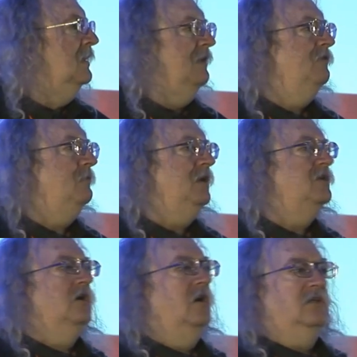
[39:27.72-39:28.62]
Everybody
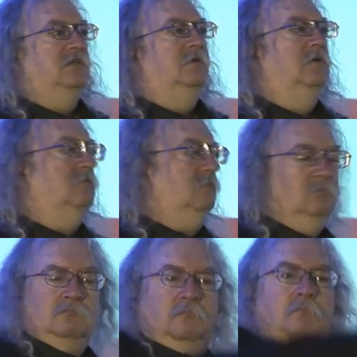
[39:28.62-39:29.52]
talks about
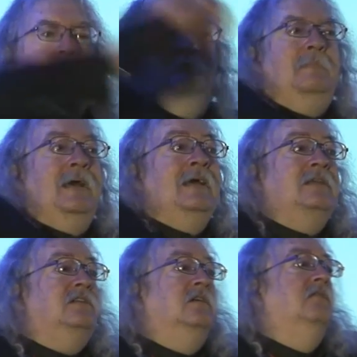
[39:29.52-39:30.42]

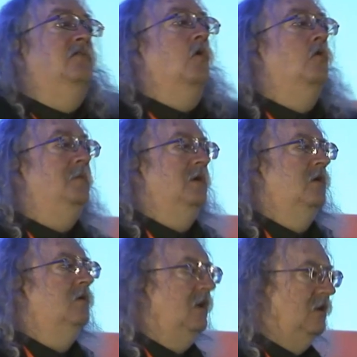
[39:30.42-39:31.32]
massive open
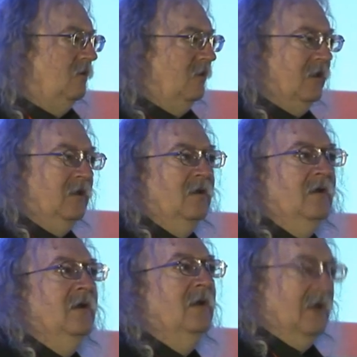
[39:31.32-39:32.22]
online learning.
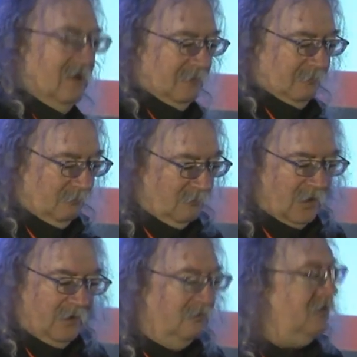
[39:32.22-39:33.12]

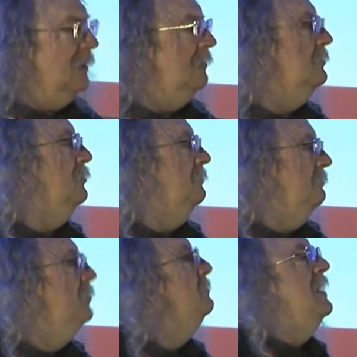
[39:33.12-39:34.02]
I don't care about
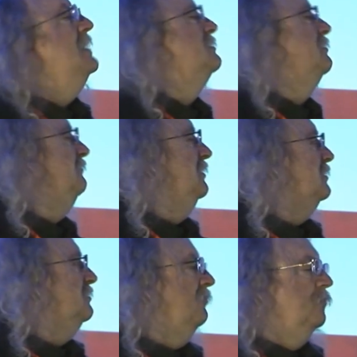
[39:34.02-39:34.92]
the
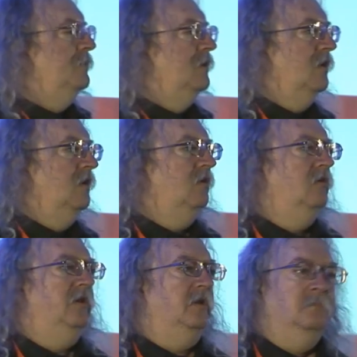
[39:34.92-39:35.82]
massiveness of open online
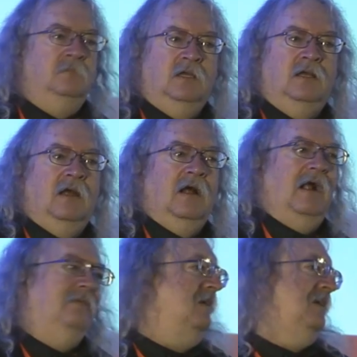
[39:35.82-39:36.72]
learning.
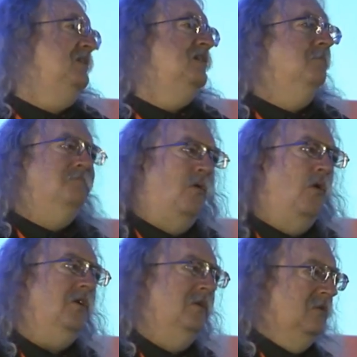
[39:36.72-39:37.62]
I mean, it's
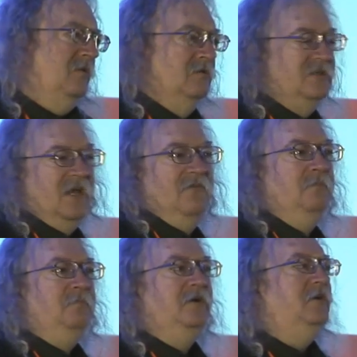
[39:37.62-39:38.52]
important. There are
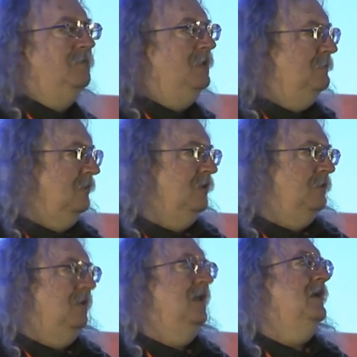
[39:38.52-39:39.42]
7 billion people on
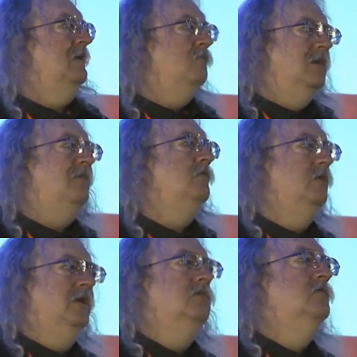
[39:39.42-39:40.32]
the planet. Whatever
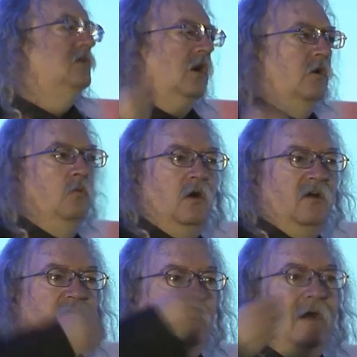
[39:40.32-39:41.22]
we do has got to
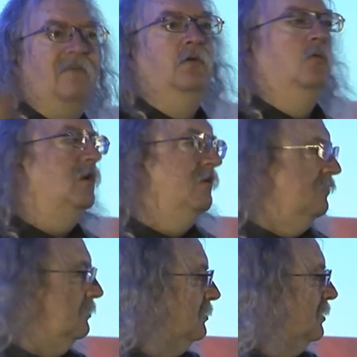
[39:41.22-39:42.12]
work for every one
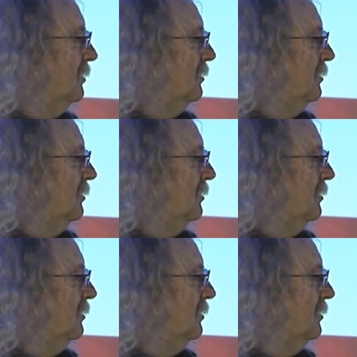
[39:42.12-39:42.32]
of them.